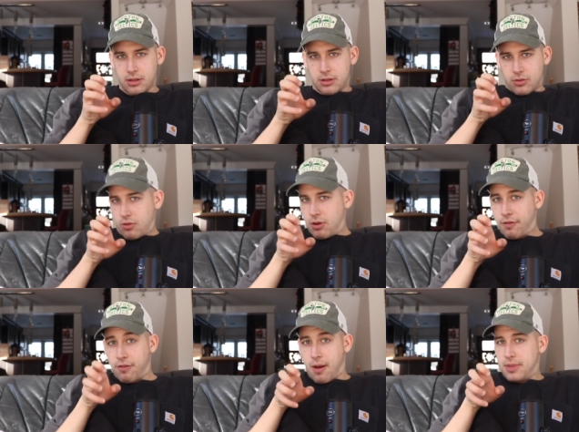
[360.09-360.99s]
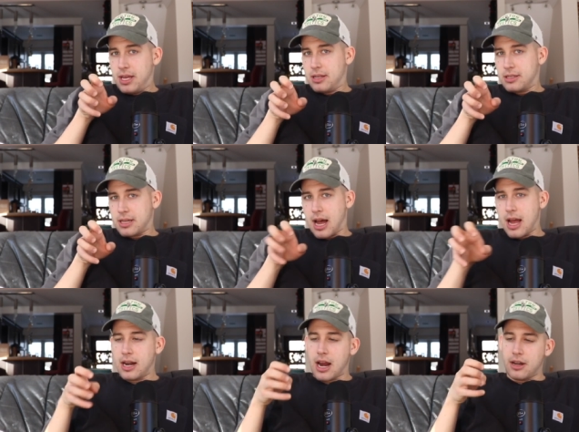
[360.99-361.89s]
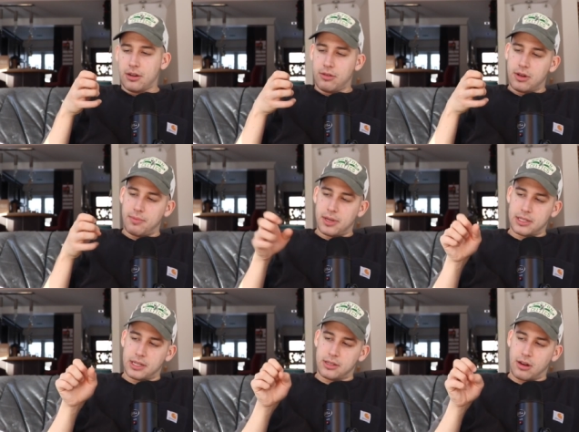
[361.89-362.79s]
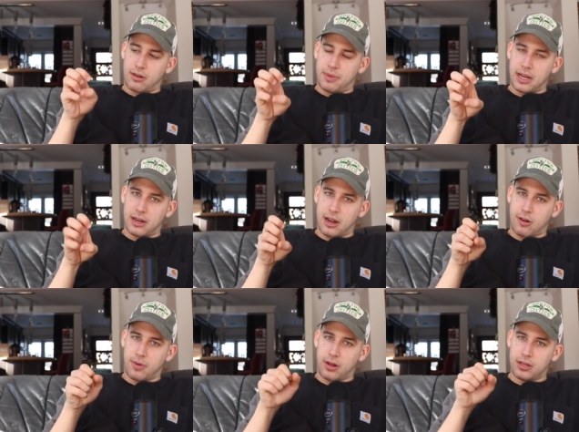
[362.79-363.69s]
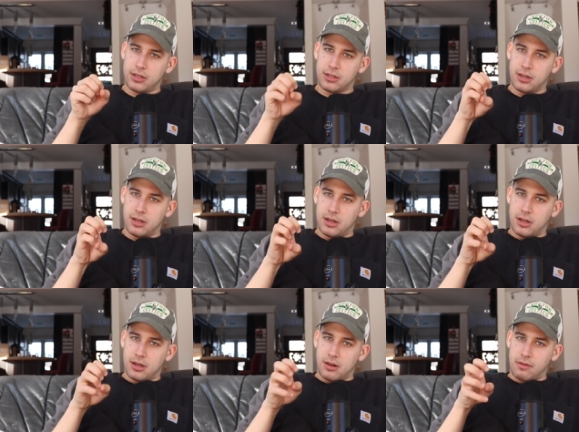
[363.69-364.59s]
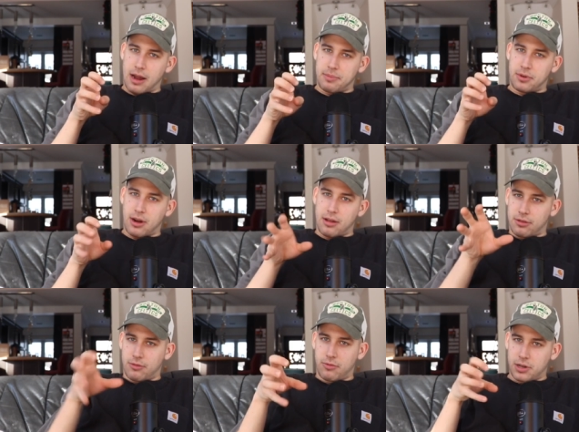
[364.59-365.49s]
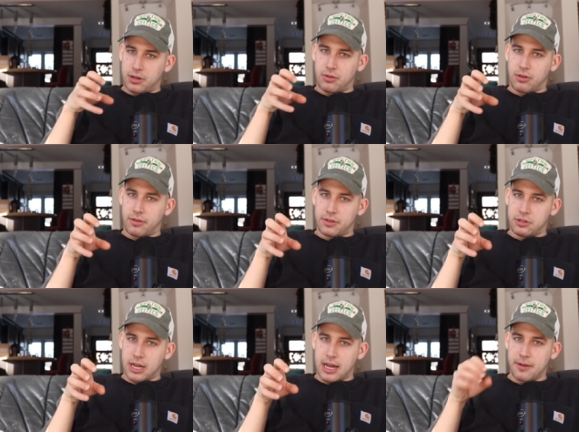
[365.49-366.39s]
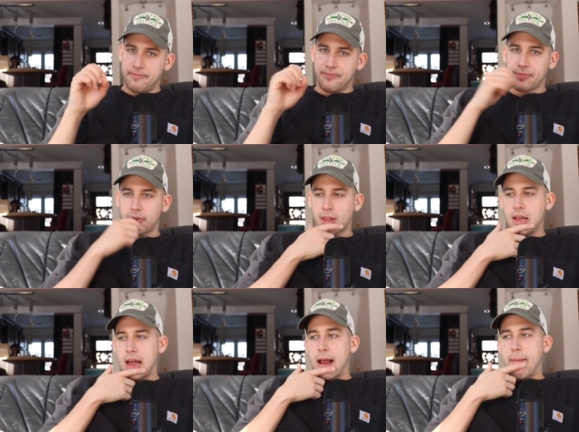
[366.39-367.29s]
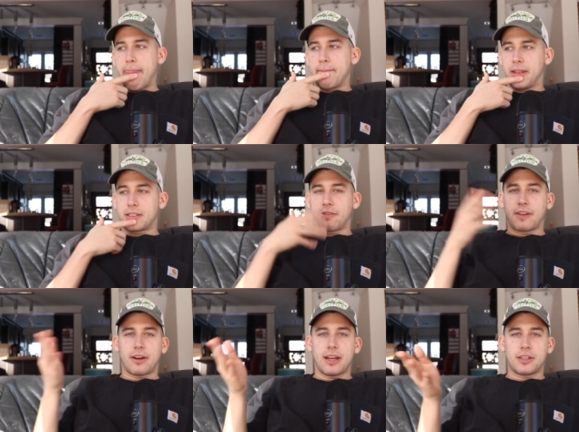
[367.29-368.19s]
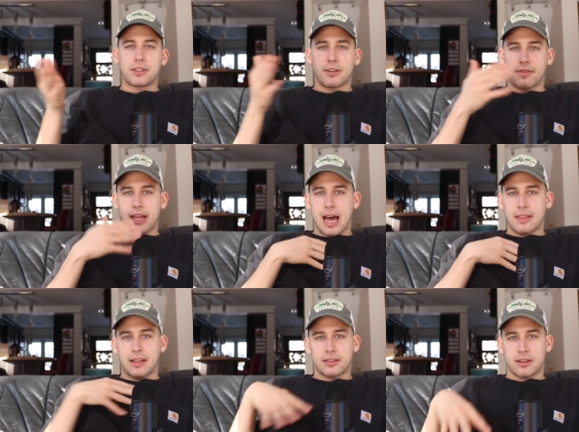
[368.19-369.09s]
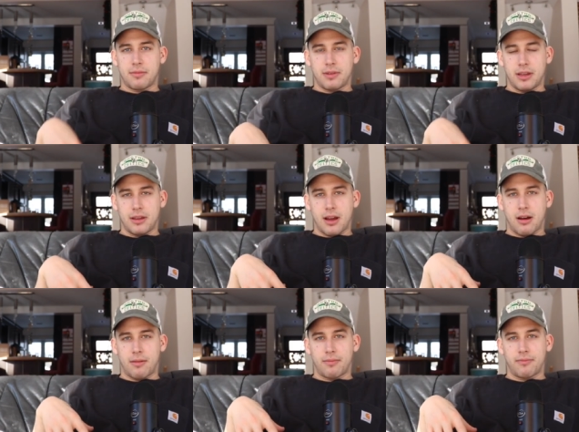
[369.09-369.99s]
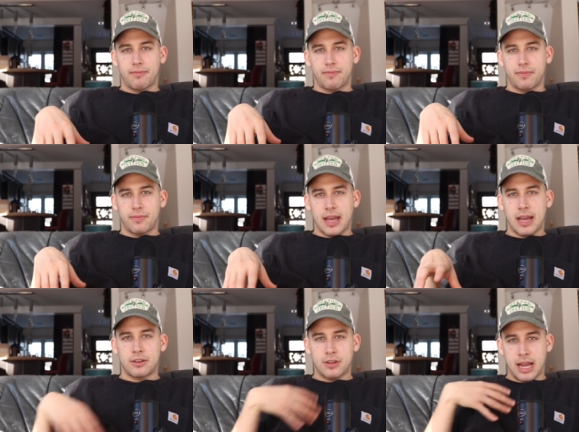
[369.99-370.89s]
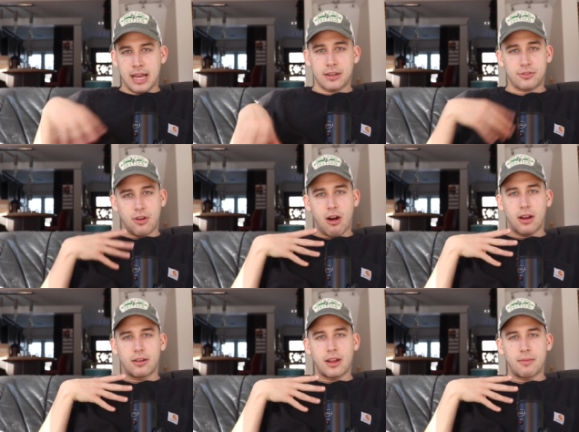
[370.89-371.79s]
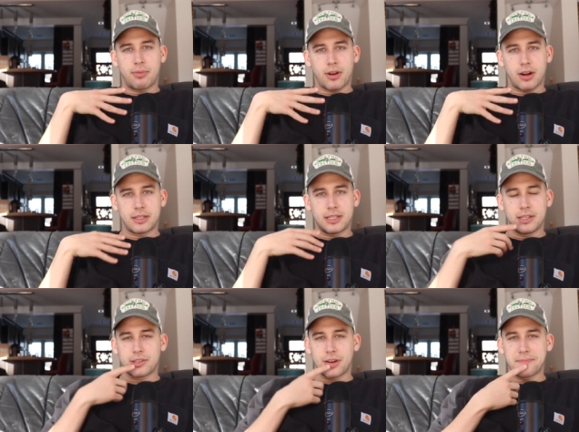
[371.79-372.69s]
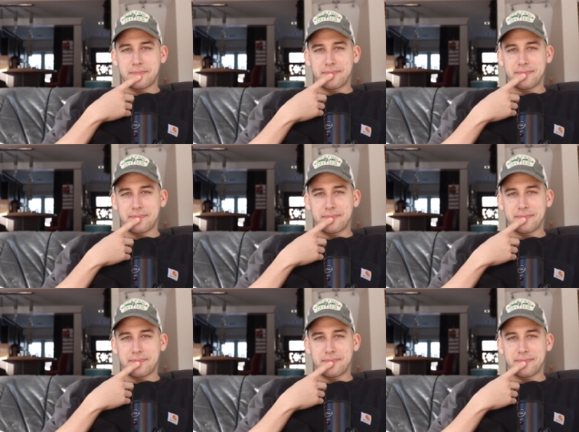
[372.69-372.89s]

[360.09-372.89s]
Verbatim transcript: the door from the inside and I knew it because I saw her pink nail polish wrapped around the wooden door of the shed. There's a variation of that that's going to be um, hand hand drawn and put on a t-shirt